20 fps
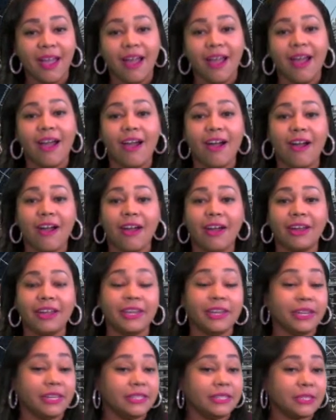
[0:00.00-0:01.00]
are
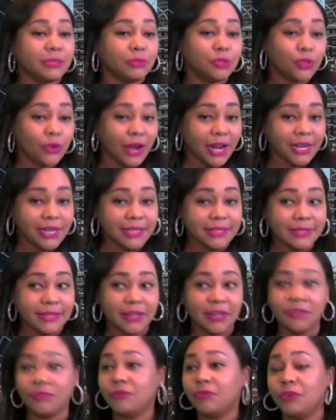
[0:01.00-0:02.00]
getting some training
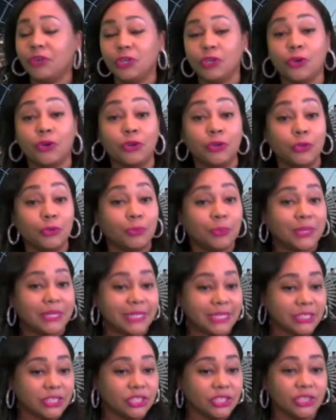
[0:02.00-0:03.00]
done for your new
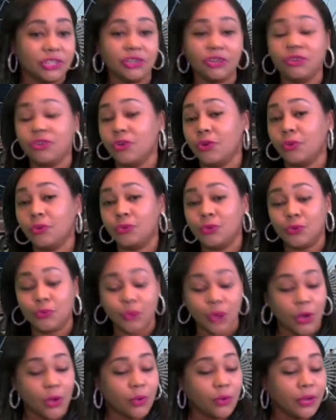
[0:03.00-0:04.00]
position and your new
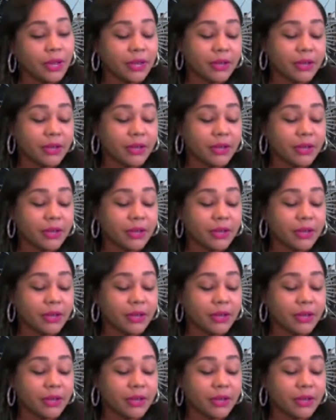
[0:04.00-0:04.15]
role,